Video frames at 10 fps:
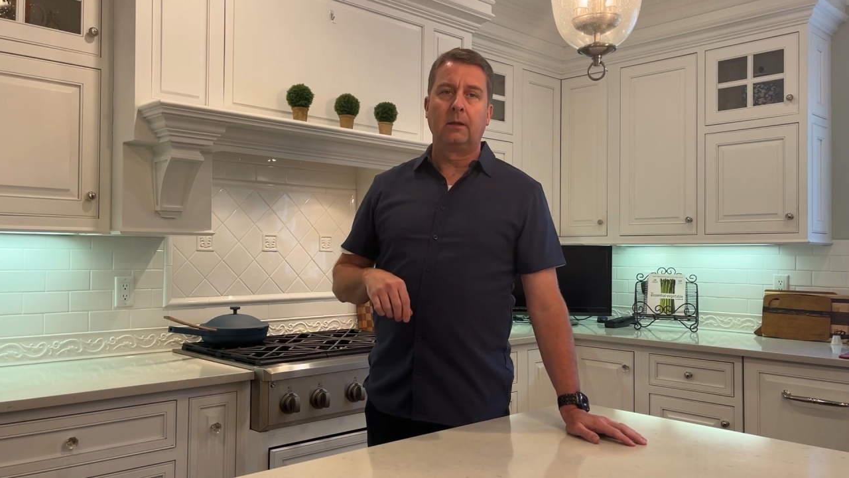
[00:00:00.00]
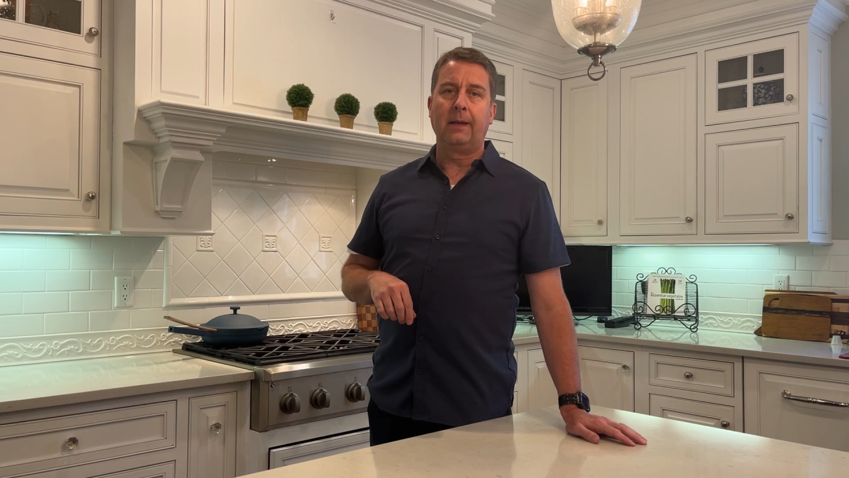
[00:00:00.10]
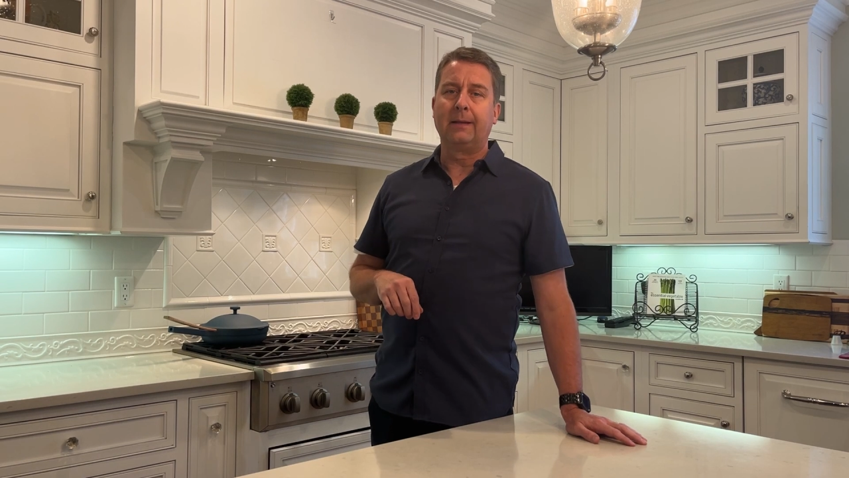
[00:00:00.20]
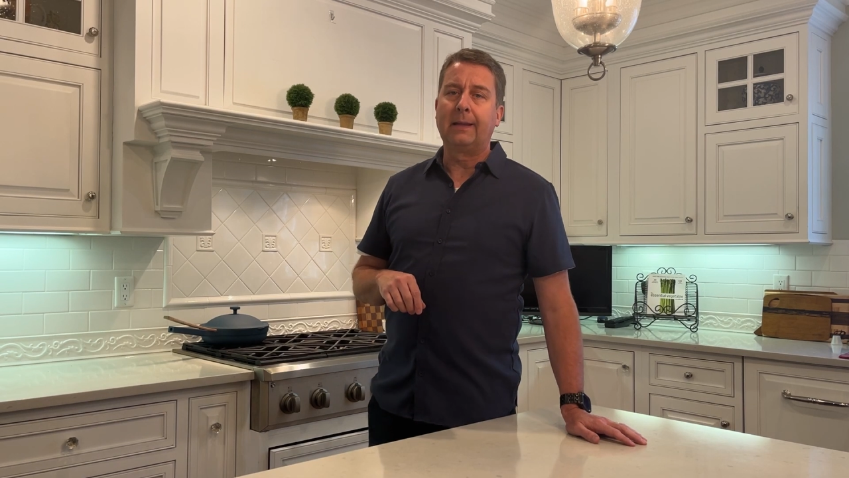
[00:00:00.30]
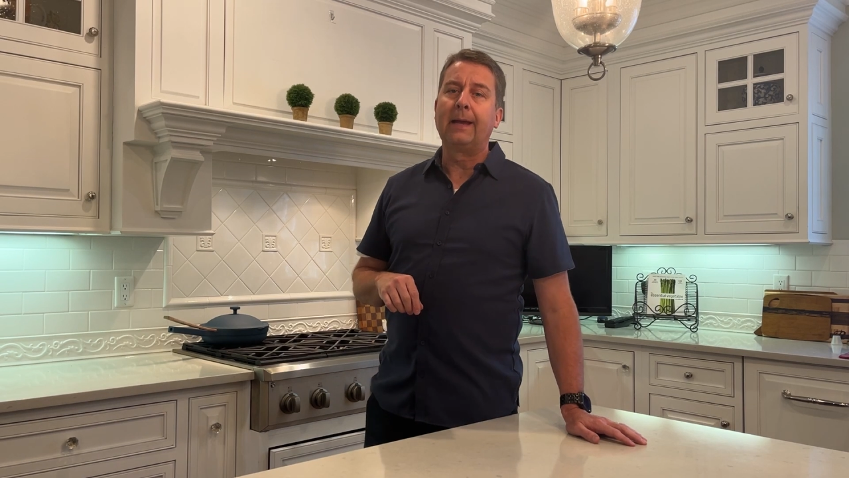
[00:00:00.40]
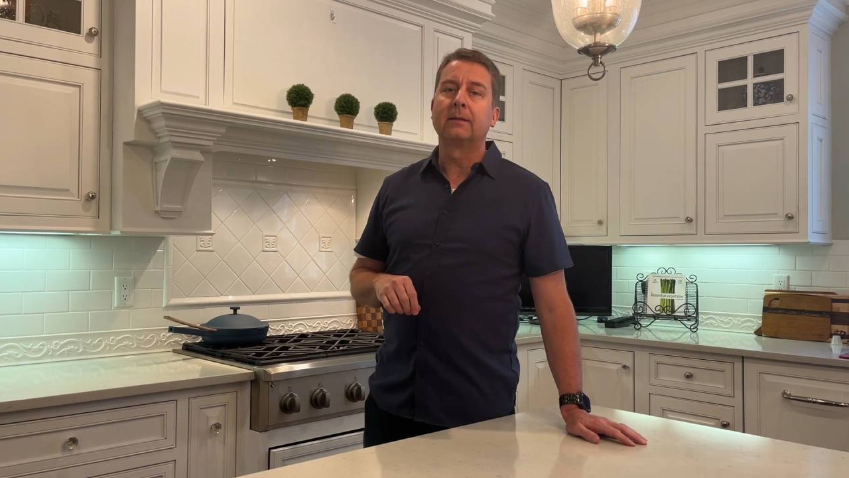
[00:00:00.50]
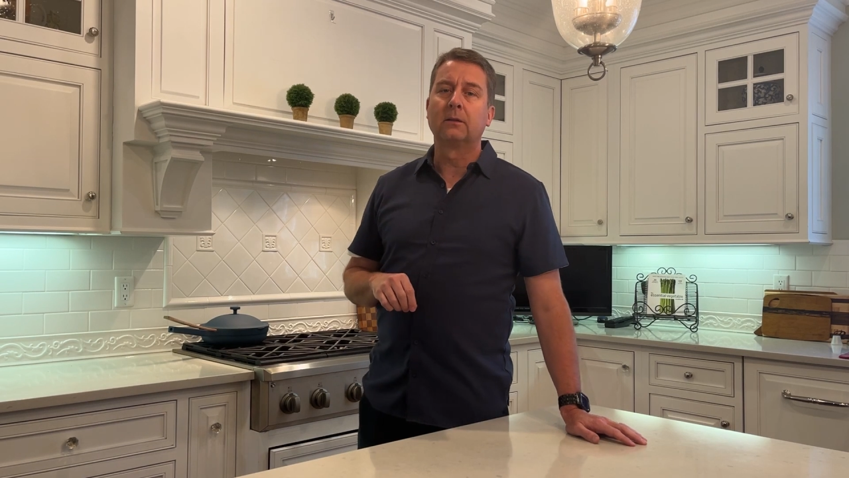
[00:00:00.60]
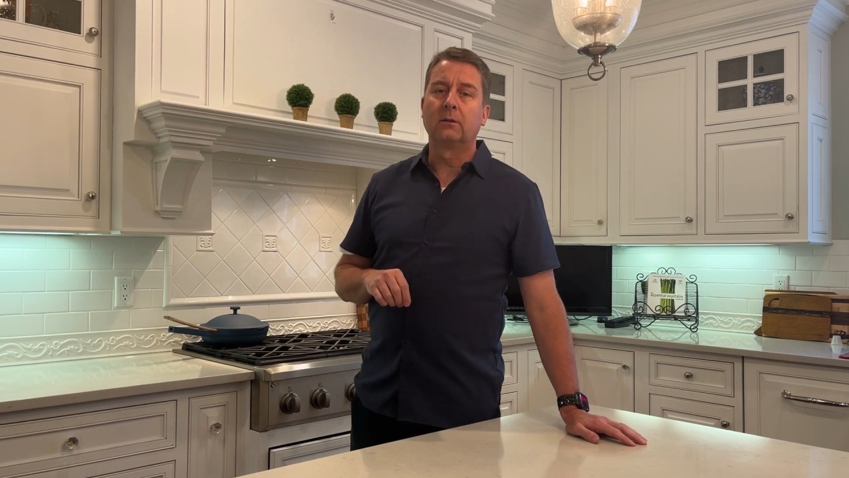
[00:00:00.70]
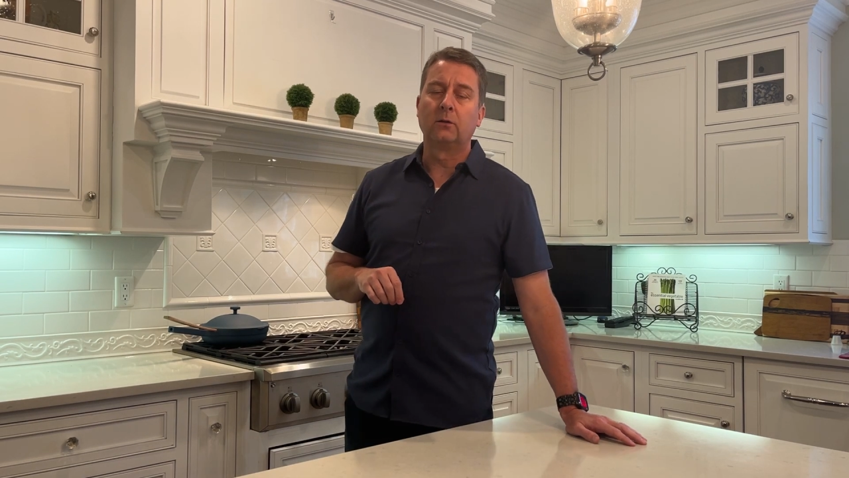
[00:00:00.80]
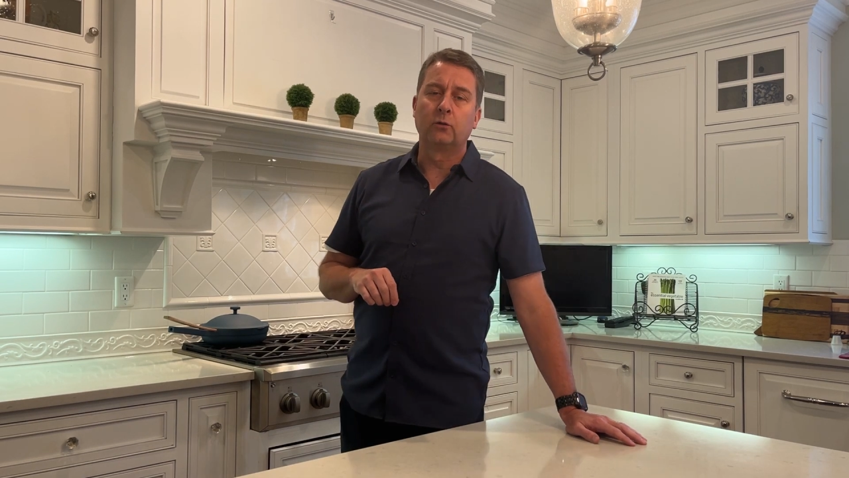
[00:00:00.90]
and
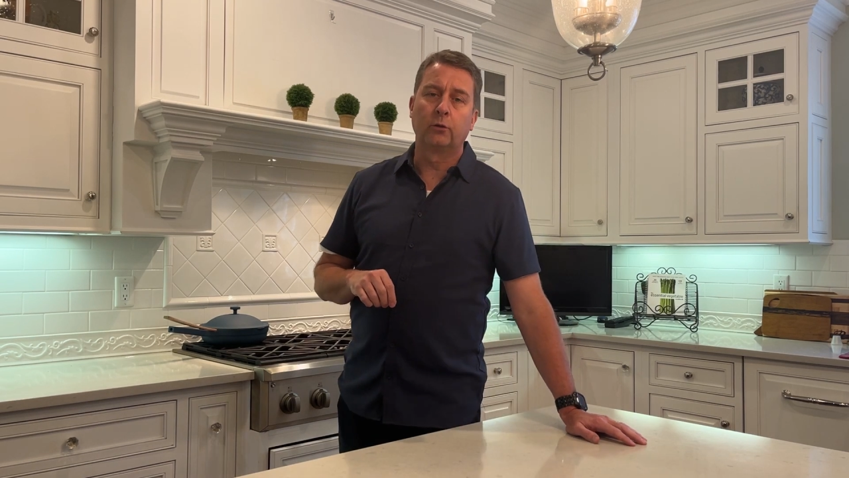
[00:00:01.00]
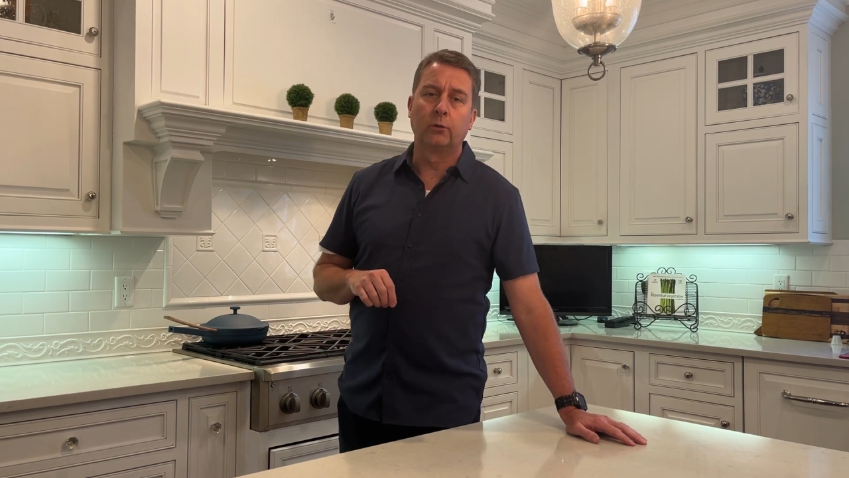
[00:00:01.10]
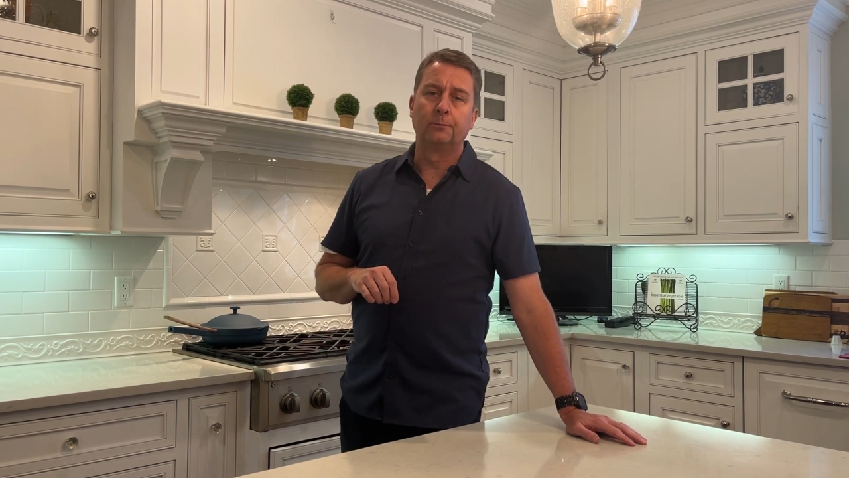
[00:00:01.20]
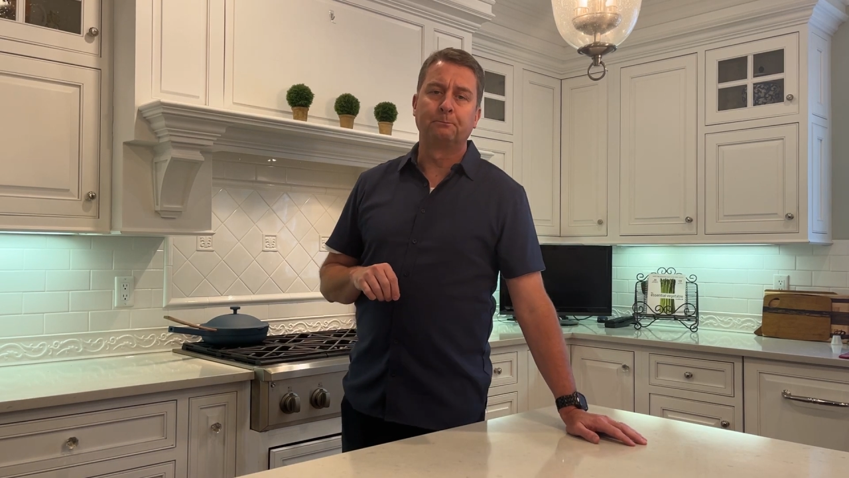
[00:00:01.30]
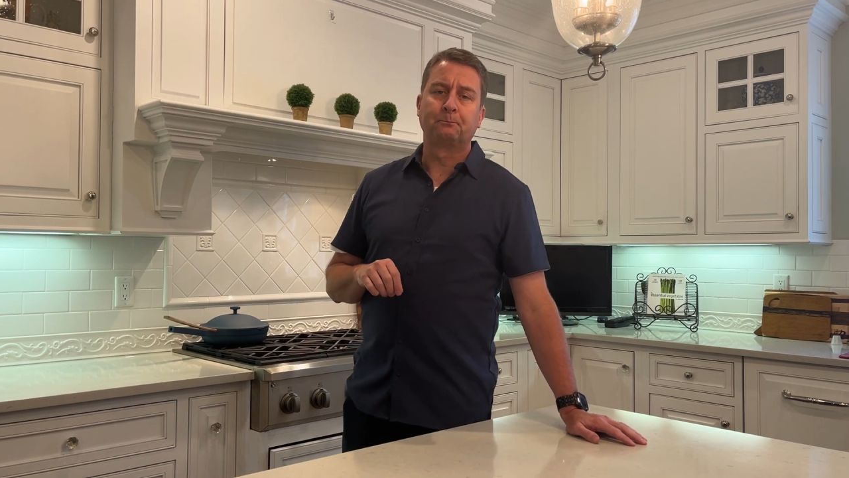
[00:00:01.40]
acid control.